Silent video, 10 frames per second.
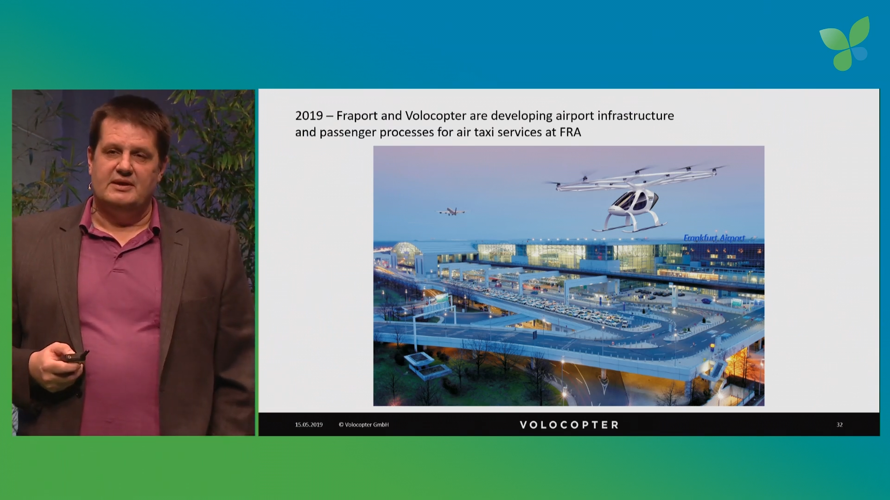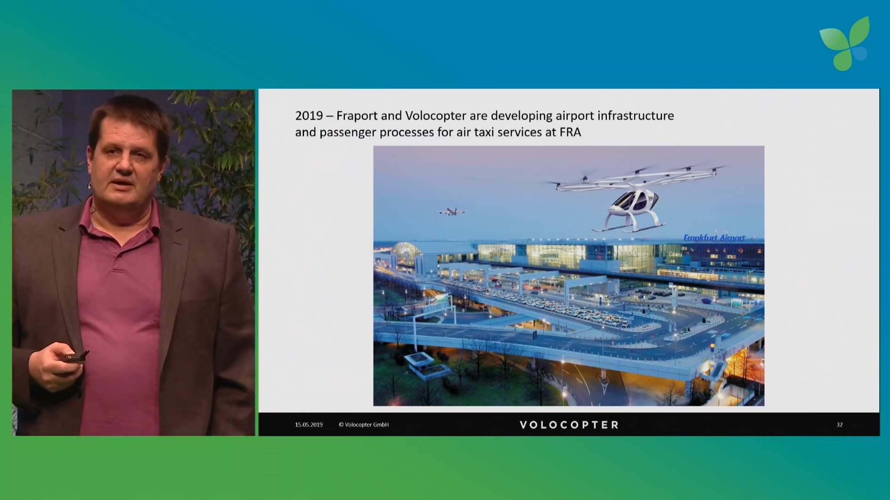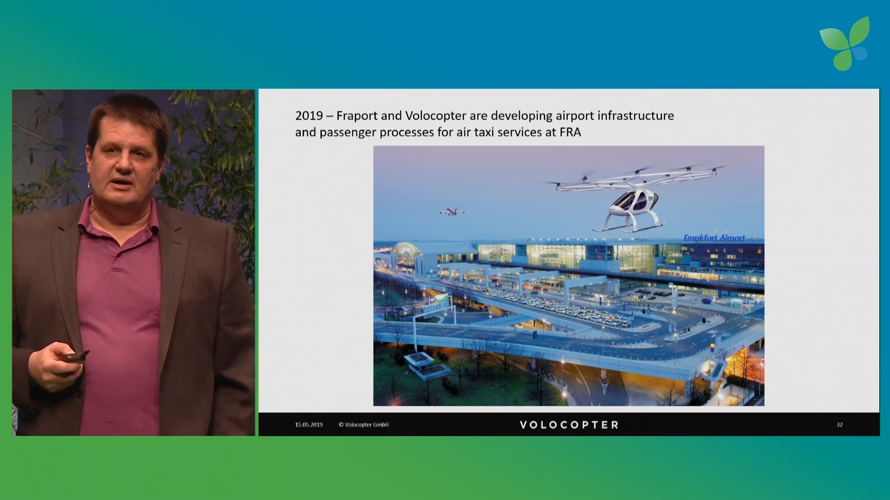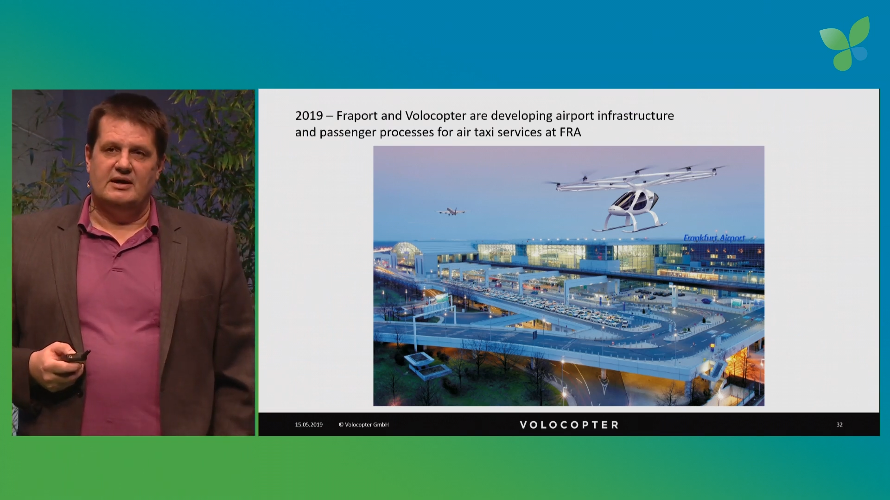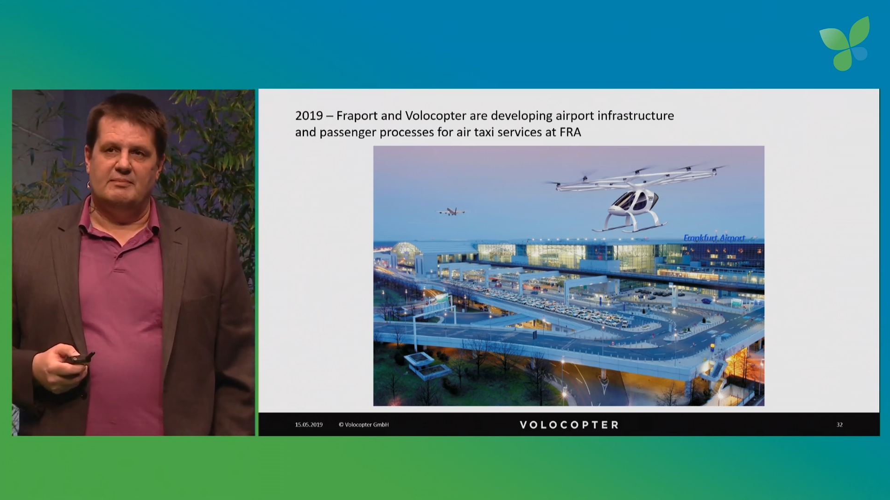
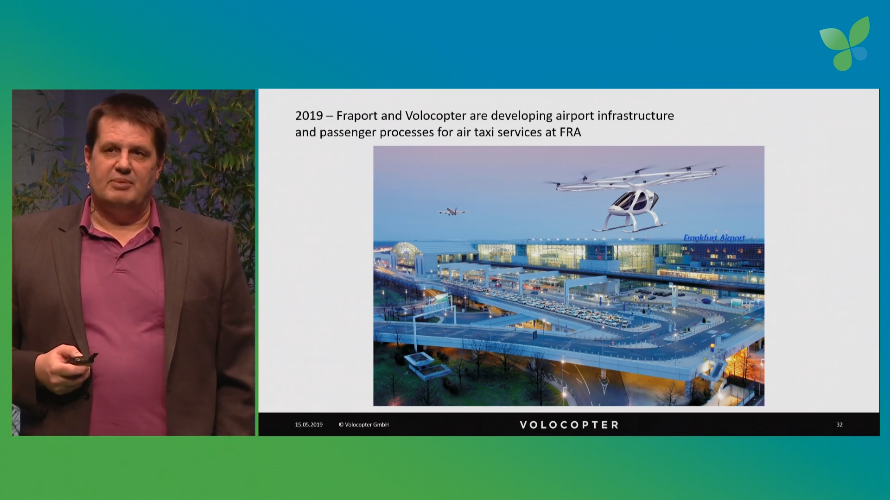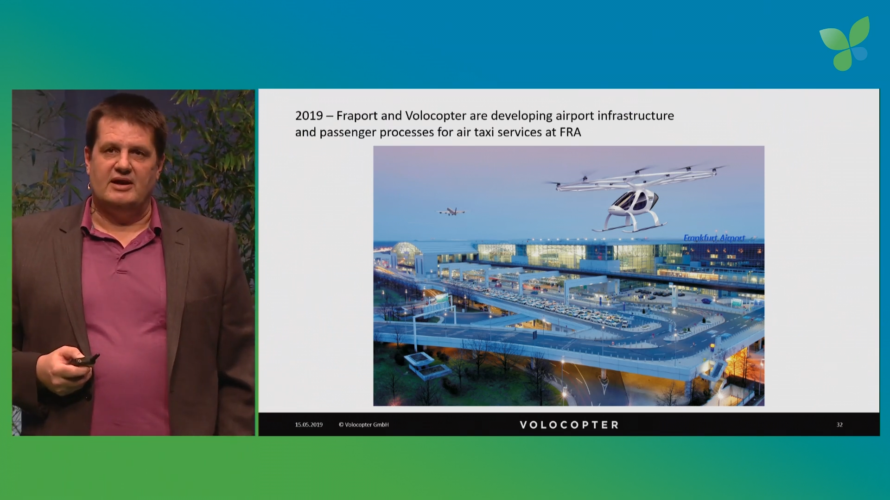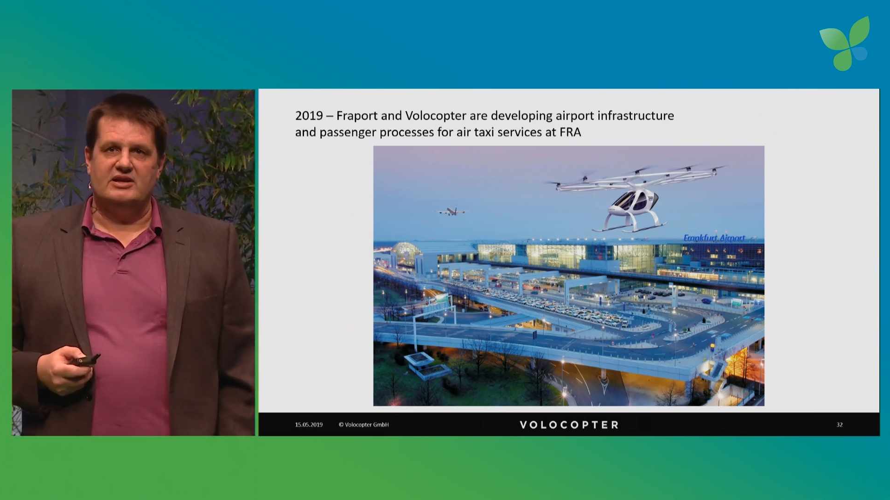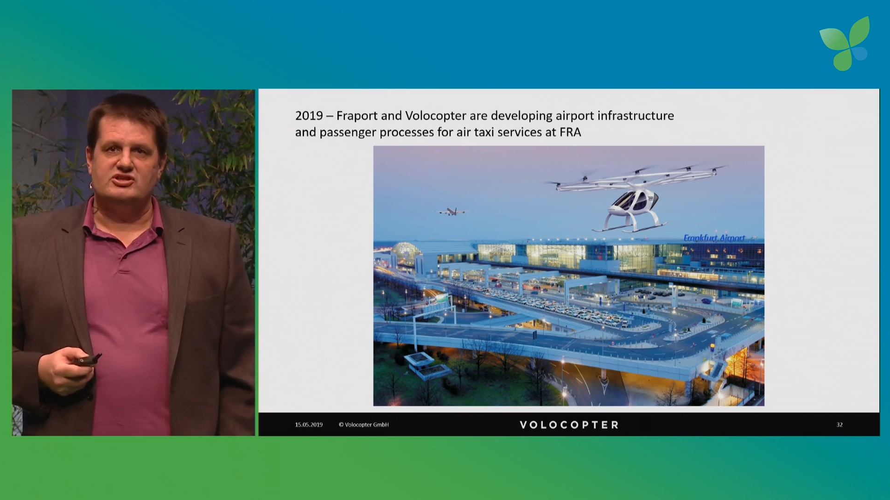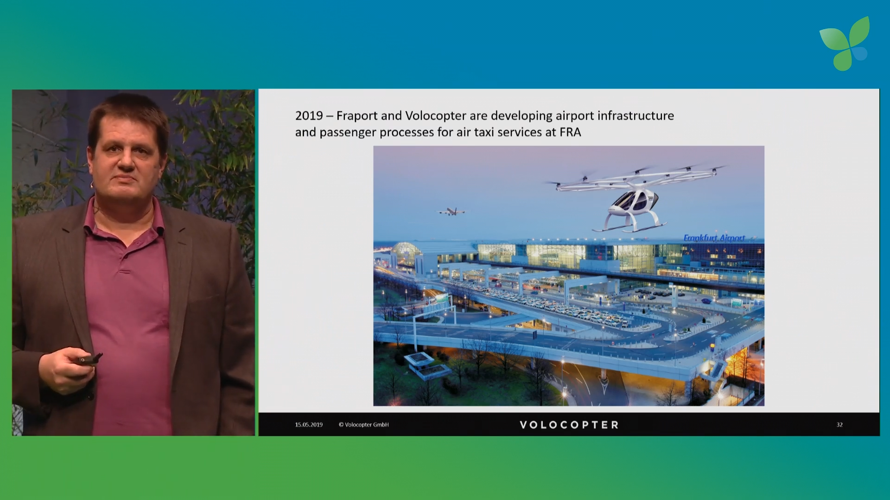a
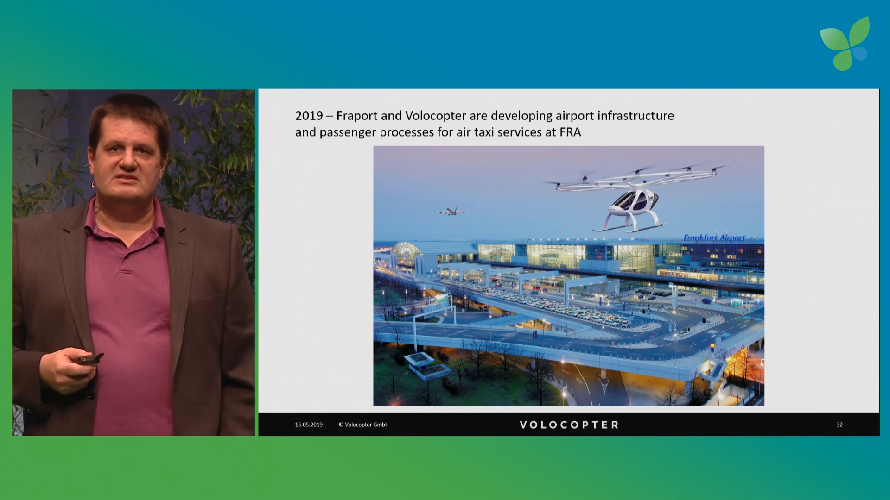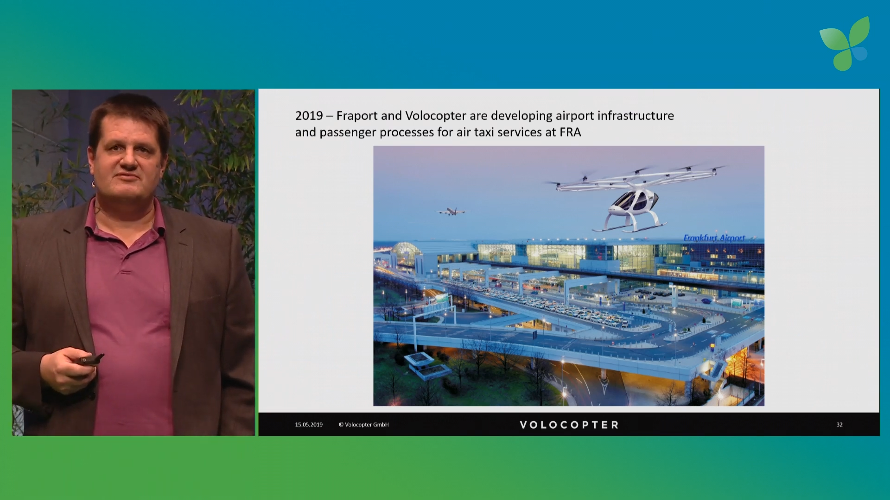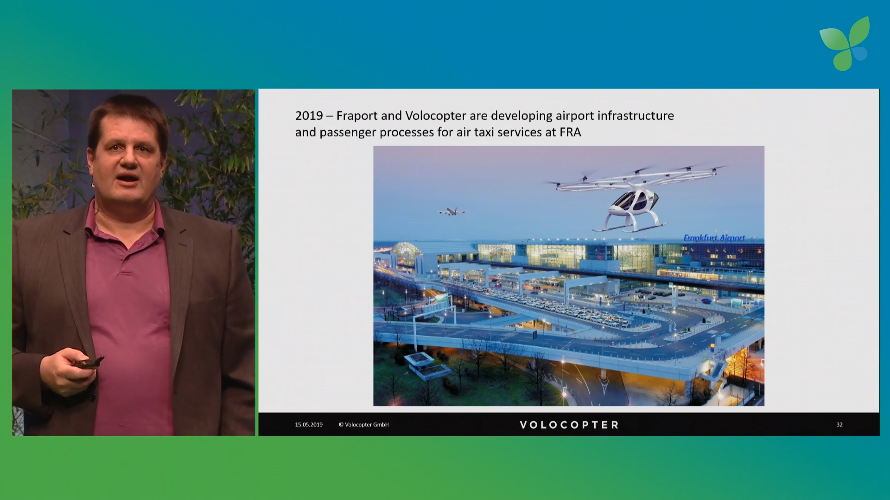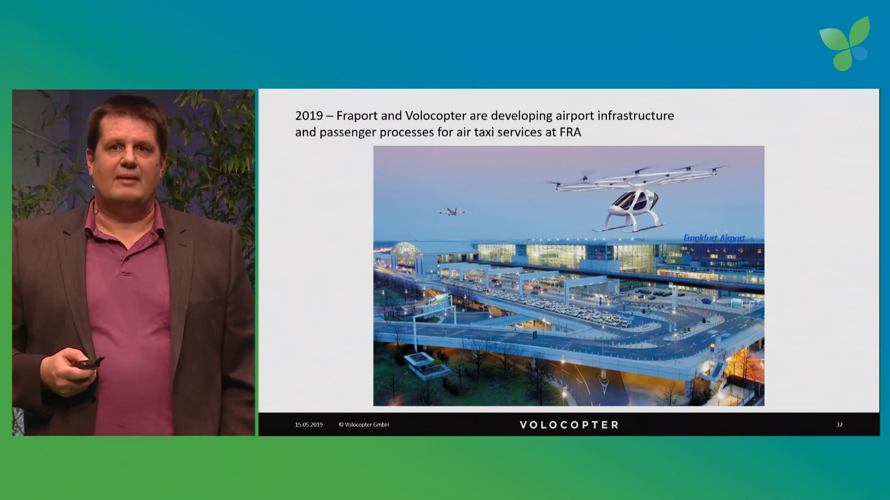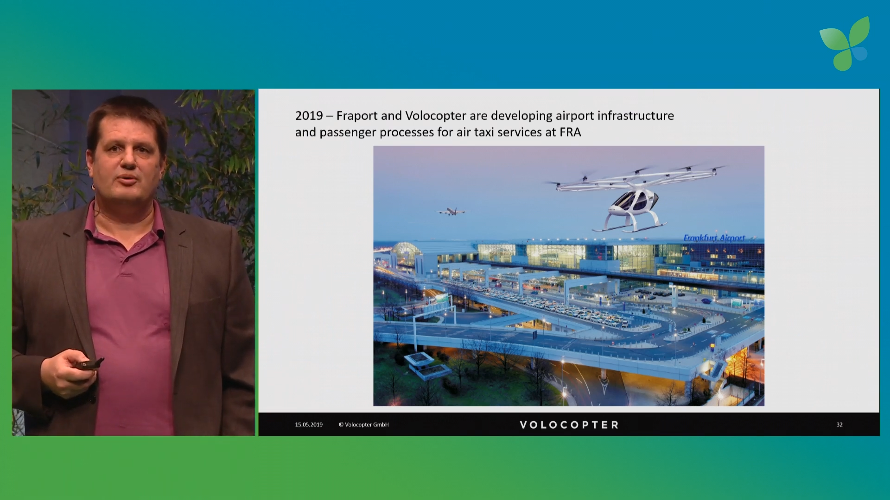partnership with
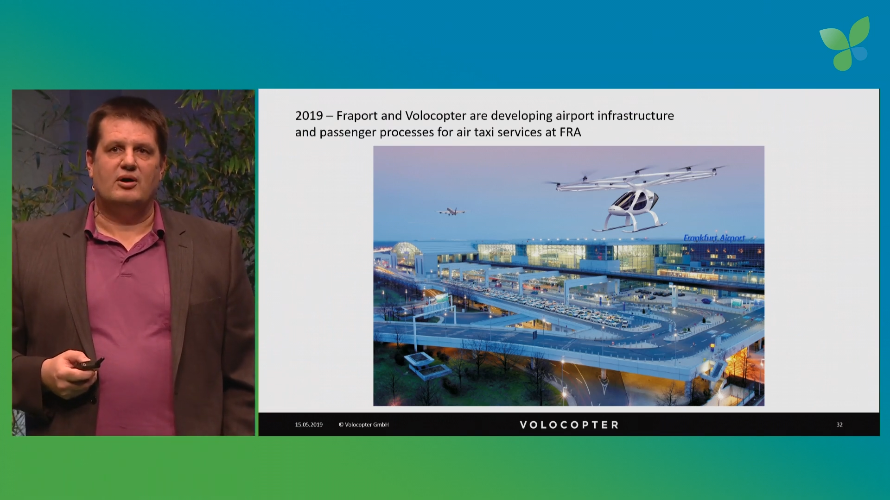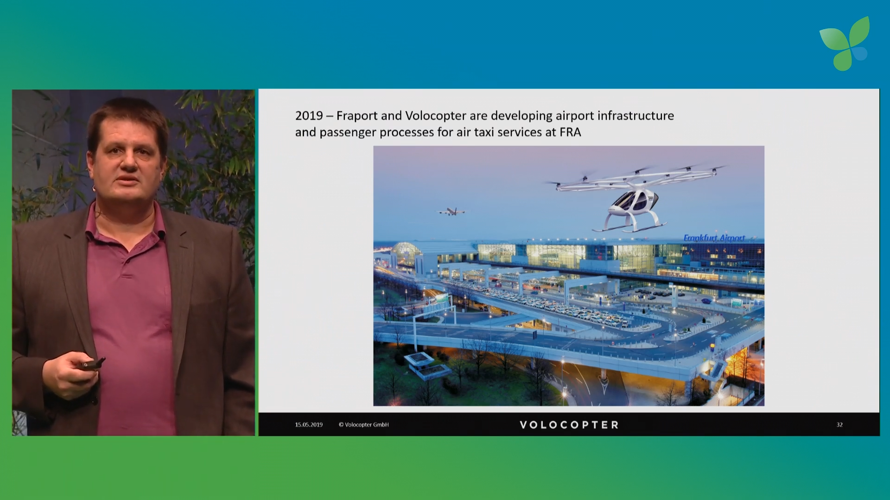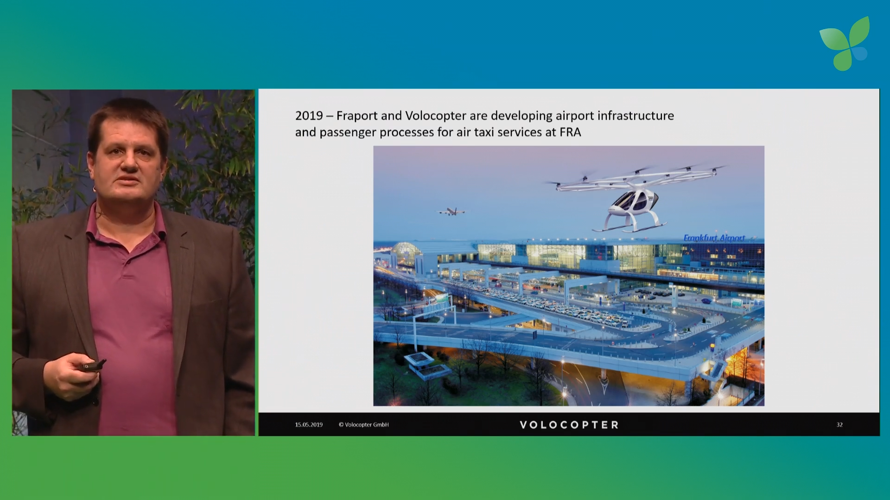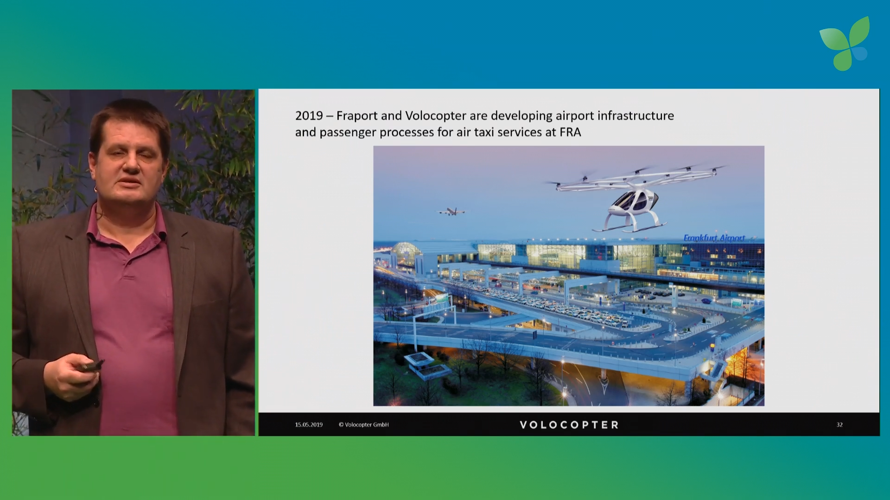Fraport